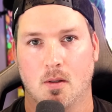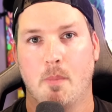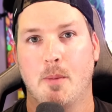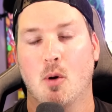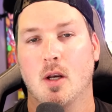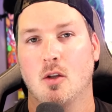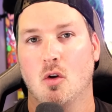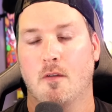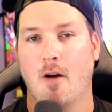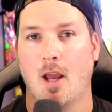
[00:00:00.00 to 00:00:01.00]
We'll be putting
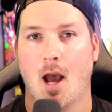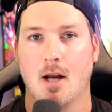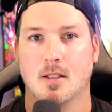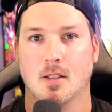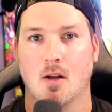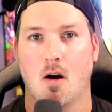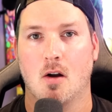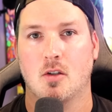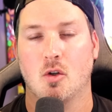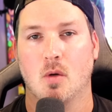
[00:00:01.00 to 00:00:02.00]
Unifi Access
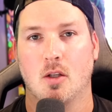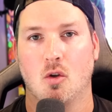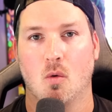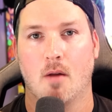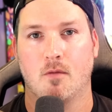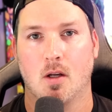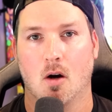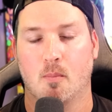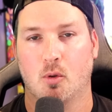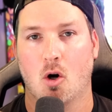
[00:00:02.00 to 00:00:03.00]
onto a U N V
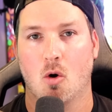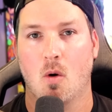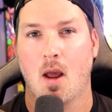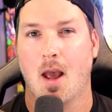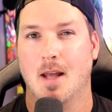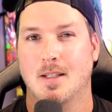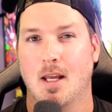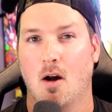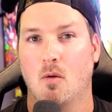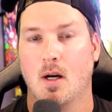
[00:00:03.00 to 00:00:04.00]
R Pro, as
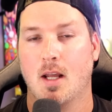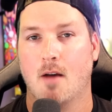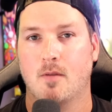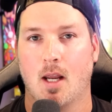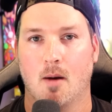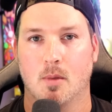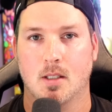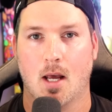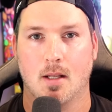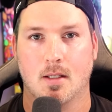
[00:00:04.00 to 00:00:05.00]
they already have
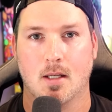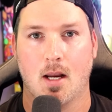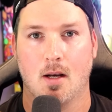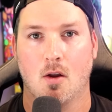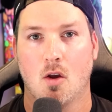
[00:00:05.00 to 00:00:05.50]
cameras at site.